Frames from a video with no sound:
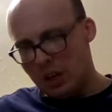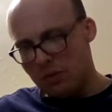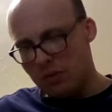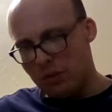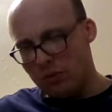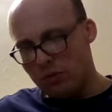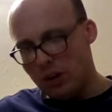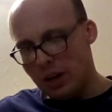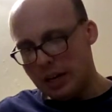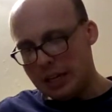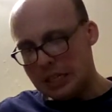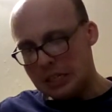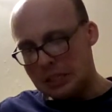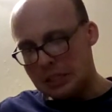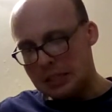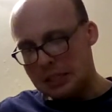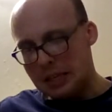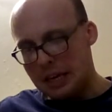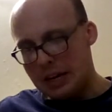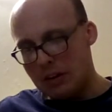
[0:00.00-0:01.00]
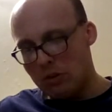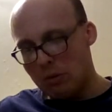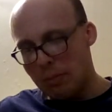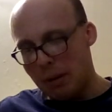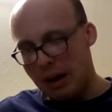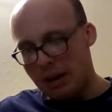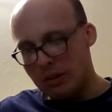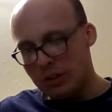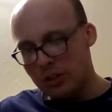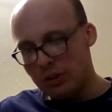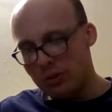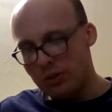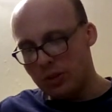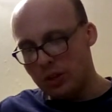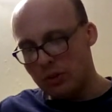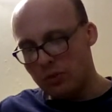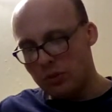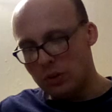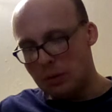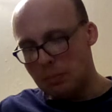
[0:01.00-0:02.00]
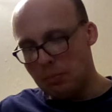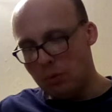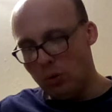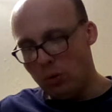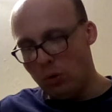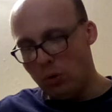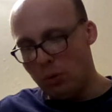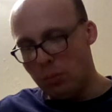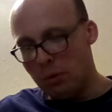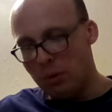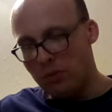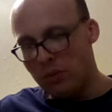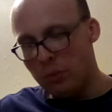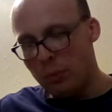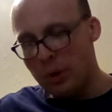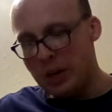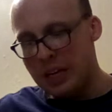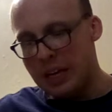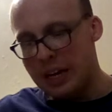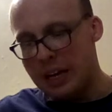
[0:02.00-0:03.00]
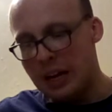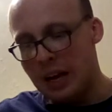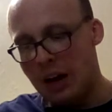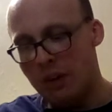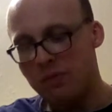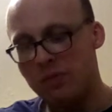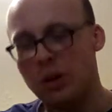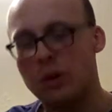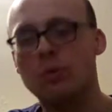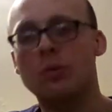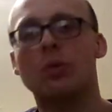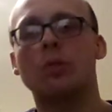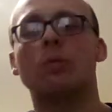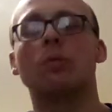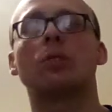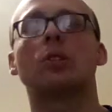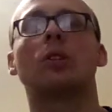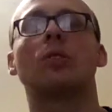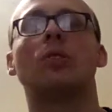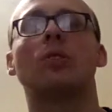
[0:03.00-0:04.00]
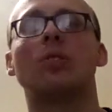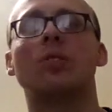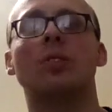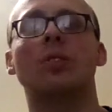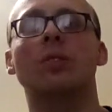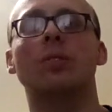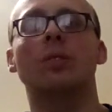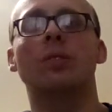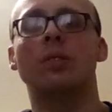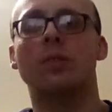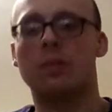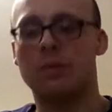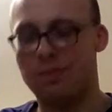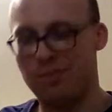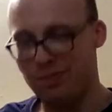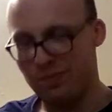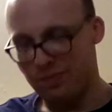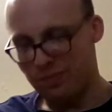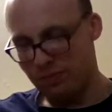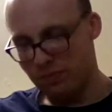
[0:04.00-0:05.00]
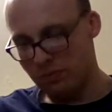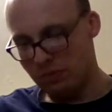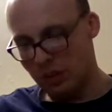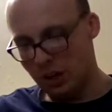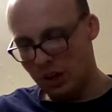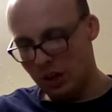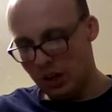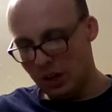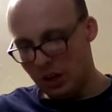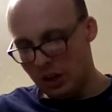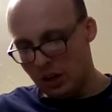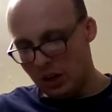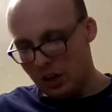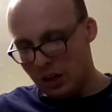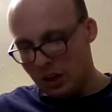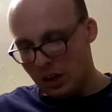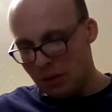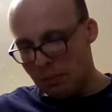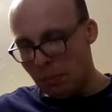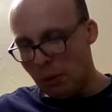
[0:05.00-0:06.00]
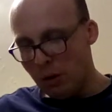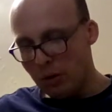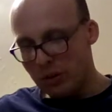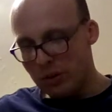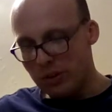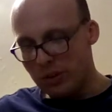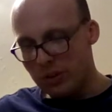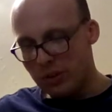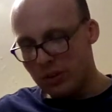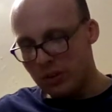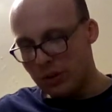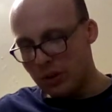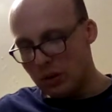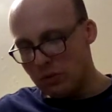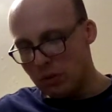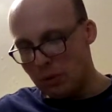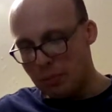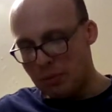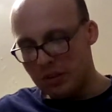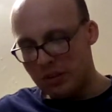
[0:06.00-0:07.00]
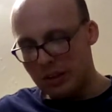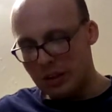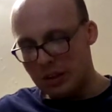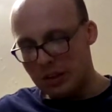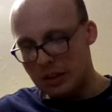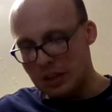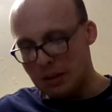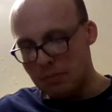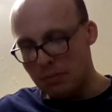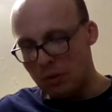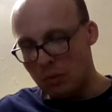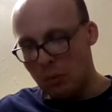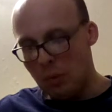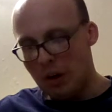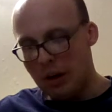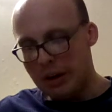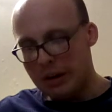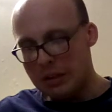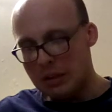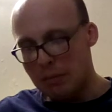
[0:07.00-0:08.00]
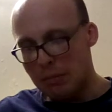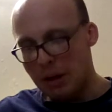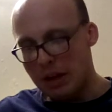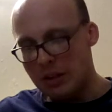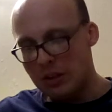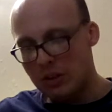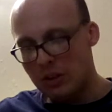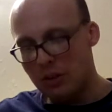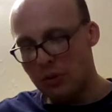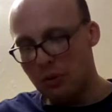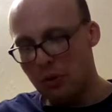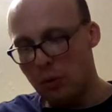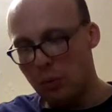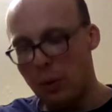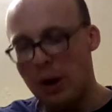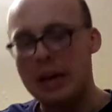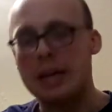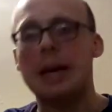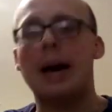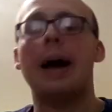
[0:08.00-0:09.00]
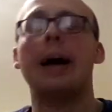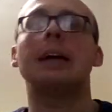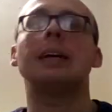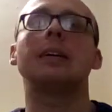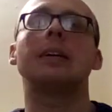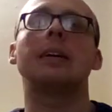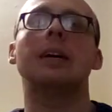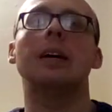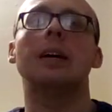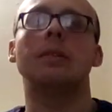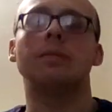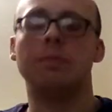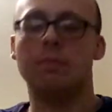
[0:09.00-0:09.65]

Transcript: The righteous care about justice for the poor, but the wicked have no such concern. Mockers stir up a city, but wise men turn away anger.